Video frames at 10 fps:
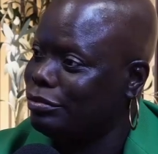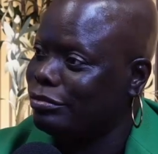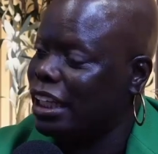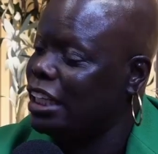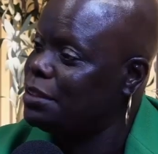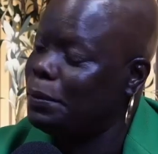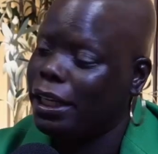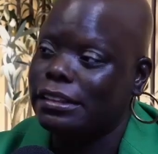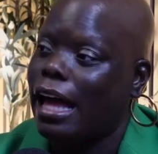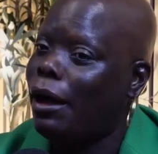It's
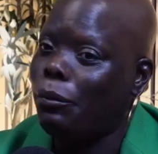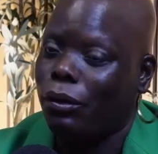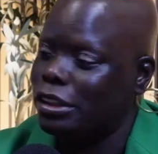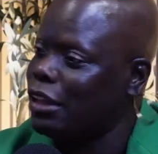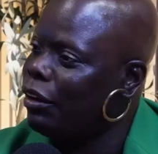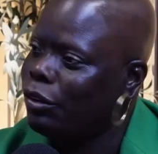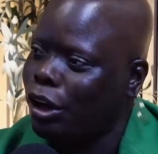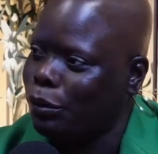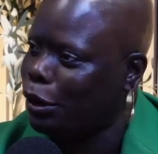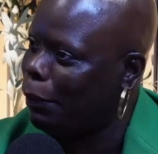because I want it. I don't care
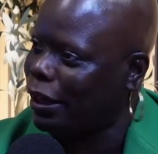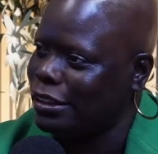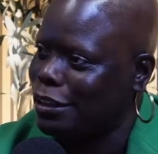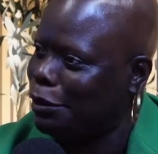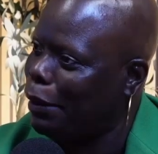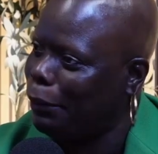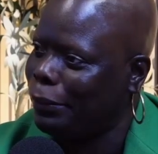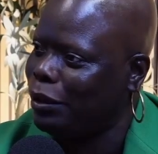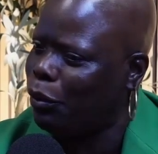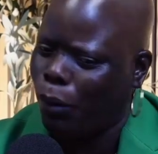what nobody say about
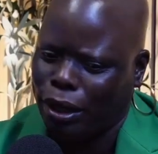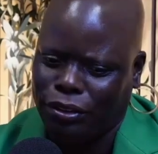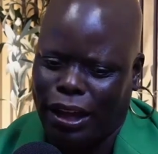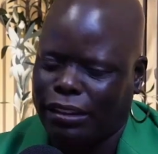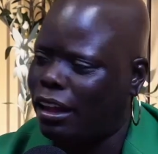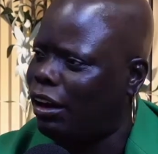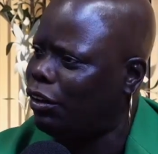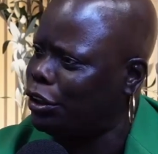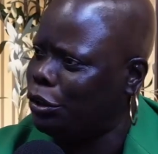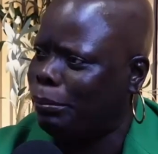me. Well, why you got that on
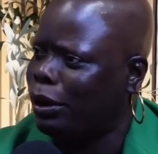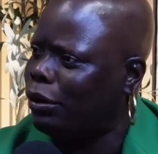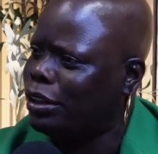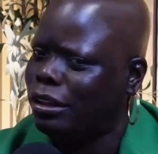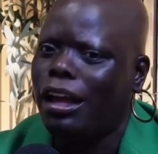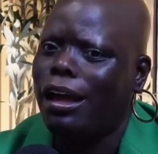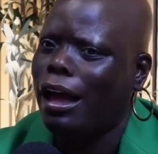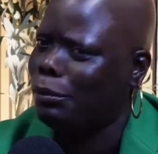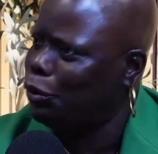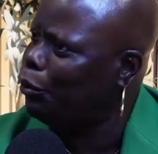and you bold?
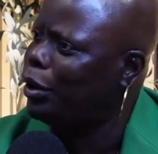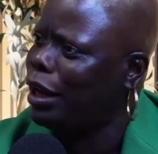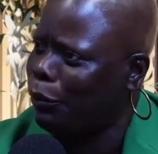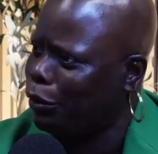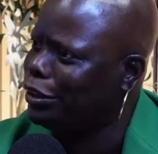I'm doing what I want to do.